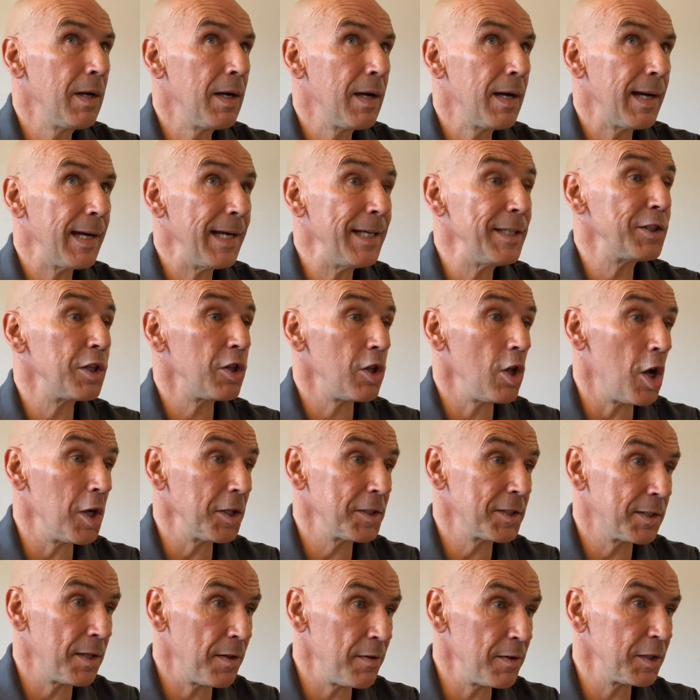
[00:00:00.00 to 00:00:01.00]
is lost
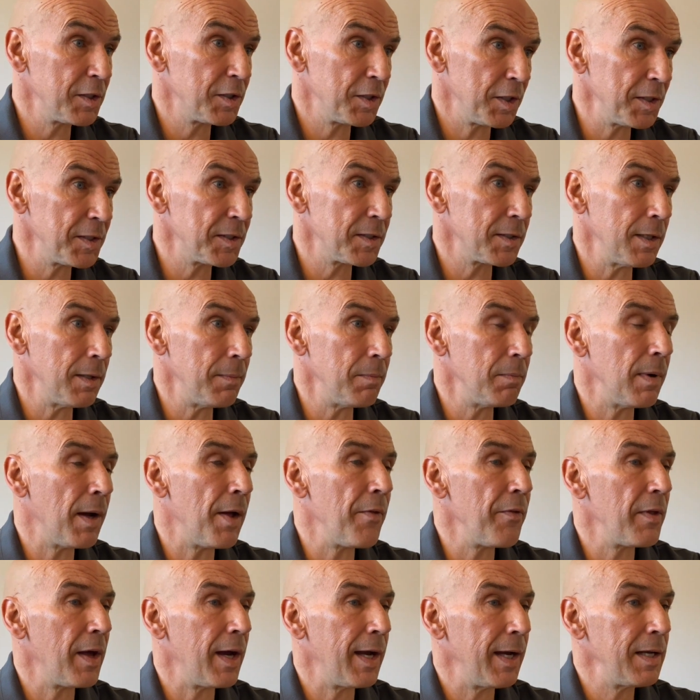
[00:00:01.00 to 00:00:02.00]
in the system, and
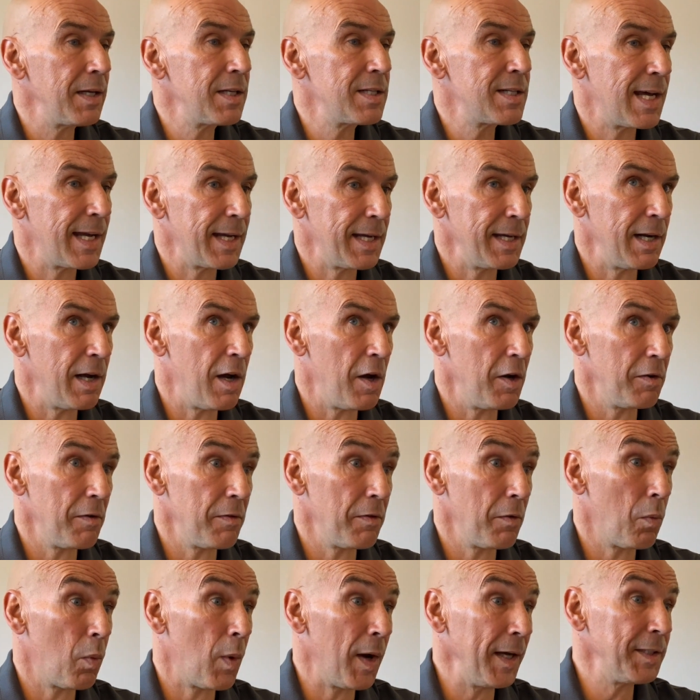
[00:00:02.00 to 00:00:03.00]
they take it out of the
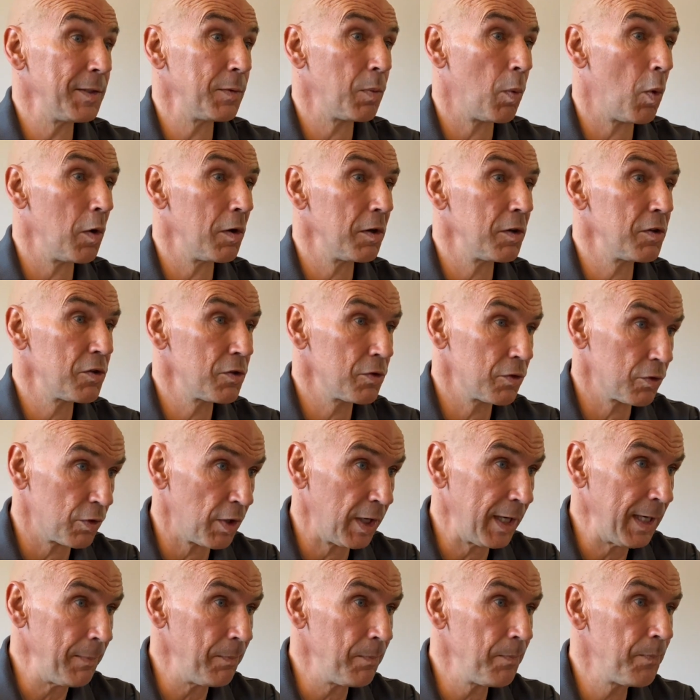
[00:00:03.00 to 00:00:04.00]
wastewater
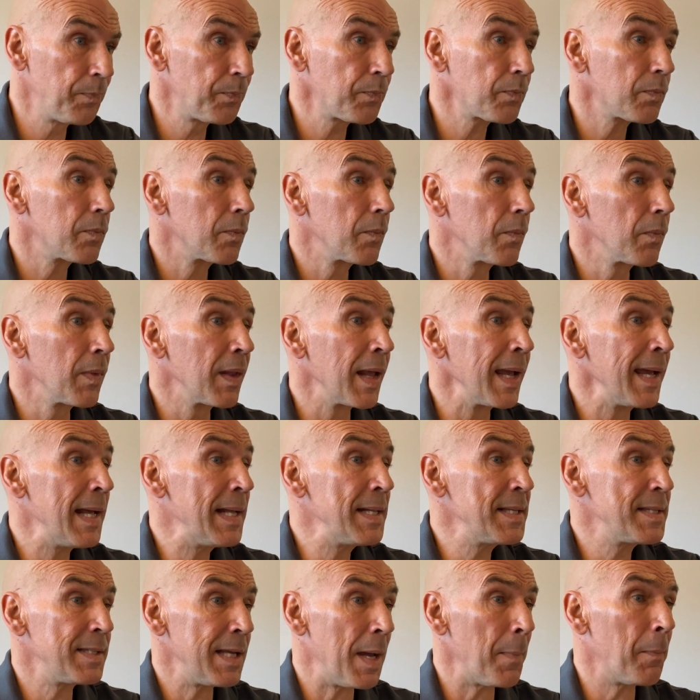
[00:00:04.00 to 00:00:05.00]
stream and
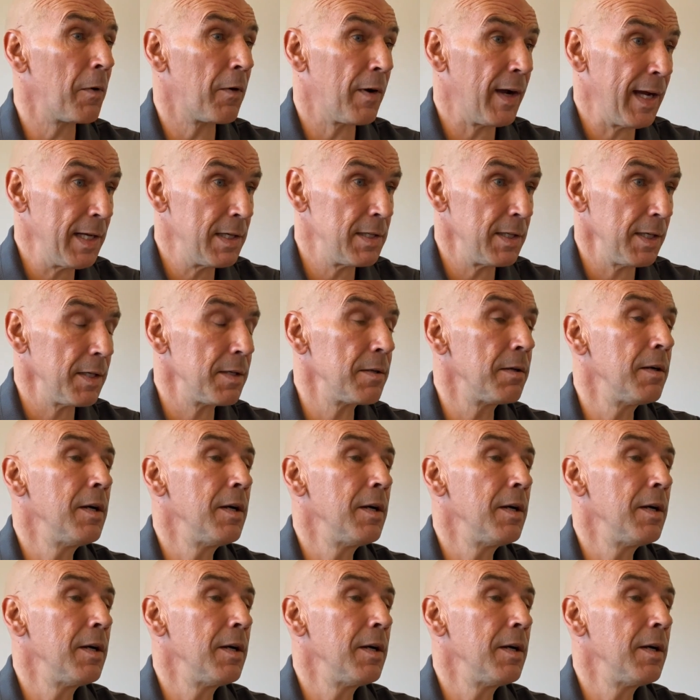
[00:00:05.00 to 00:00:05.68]
separate it.